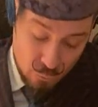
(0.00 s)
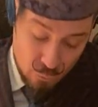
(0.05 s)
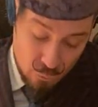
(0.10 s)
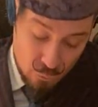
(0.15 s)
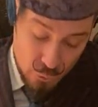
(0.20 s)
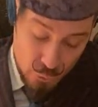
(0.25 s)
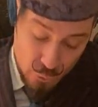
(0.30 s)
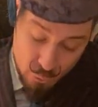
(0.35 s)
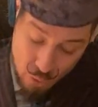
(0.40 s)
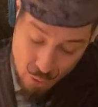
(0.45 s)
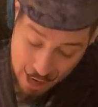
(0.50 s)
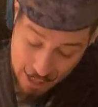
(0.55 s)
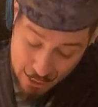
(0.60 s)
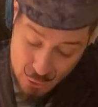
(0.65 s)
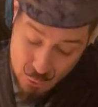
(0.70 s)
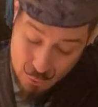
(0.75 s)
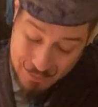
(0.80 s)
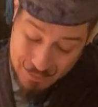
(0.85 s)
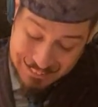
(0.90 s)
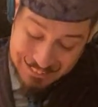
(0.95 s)
the
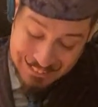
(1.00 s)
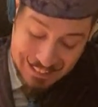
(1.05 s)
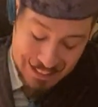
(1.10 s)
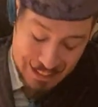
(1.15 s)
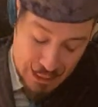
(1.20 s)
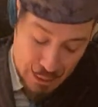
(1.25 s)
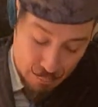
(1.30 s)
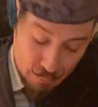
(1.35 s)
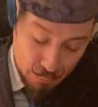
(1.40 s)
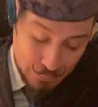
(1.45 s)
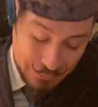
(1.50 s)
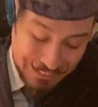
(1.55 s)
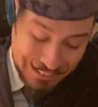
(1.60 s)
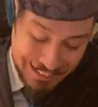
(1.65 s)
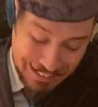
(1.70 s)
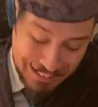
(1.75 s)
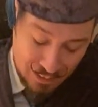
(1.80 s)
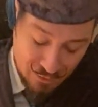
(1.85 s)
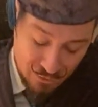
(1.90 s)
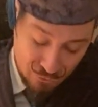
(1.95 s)
watch was
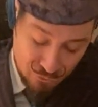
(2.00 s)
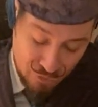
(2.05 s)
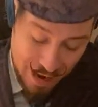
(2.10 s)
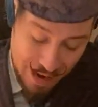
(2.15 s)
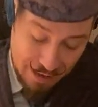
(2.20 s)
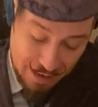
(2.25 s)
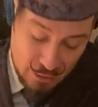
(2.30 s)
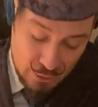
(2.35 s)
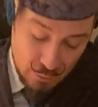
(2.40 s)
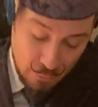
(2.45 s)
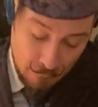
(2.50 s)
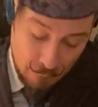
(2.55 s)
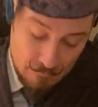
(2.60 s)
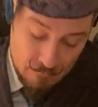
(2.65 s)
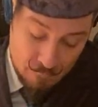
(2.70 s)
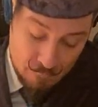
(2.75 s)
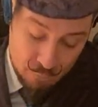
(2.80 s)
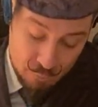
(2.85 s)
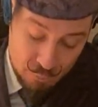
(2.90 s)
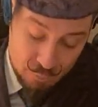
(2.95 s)
deliberately faked.
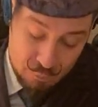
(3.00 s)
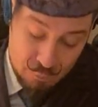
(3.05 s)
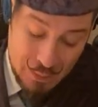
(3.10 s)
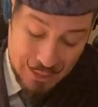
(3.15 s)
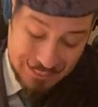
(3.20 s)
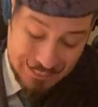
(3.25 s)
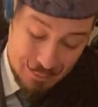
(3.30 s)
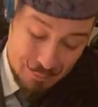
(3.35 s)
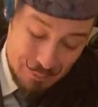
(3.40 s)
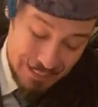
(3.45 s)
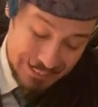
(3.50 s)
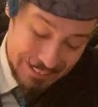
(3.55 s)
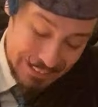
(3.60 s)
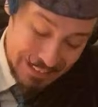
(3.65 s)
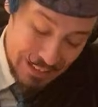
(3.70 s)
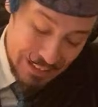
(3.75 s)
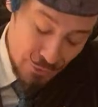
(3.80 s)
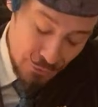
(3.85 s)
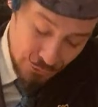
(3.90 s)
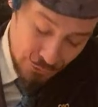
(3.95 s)

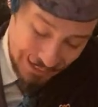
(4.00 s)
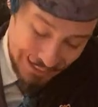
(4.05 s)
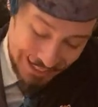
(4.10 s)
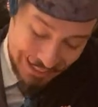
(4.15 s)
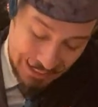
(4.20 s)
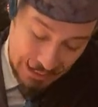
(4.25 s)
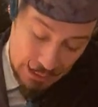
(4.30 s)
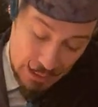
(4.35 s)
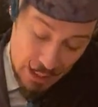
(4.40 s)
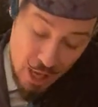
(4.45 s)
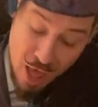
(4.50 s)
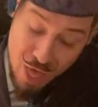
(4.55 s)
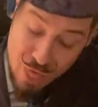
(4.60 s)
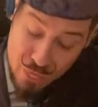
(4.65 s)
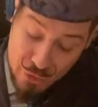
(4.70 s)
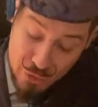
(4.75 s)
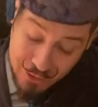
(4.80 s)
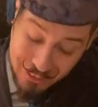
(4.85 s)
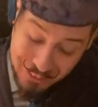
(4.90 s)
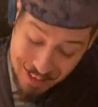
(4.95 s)
Possibility 3.
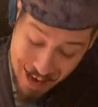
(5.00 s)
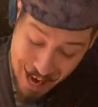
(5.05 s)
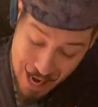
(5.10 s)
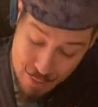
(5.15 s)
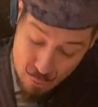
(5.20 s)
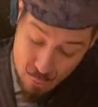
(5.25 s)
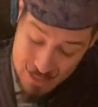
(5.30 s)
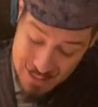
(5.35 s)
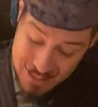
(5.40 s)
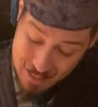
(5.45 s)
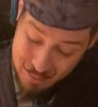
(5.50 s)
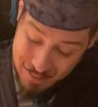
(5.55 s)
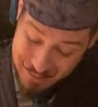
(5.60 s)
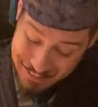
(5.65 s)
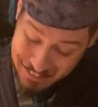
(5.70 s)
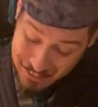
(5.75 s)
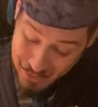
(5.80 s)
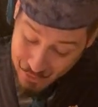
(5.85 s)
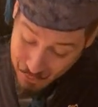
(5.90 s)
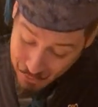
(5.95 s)
The crime was
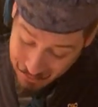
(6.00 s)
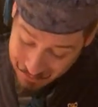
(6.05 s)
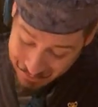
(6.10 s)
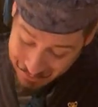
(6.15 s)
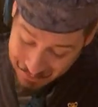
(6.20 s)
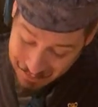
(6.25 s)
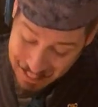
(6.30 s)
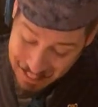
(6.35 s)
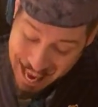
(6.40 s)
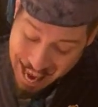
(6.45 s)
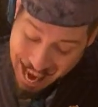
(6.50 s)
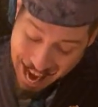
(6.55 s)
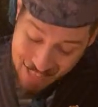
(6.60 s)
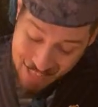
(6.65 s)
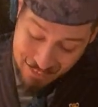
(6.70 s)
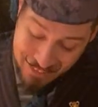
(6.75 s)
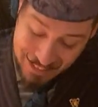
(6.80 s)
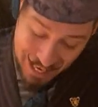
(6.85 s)
committed earlier and the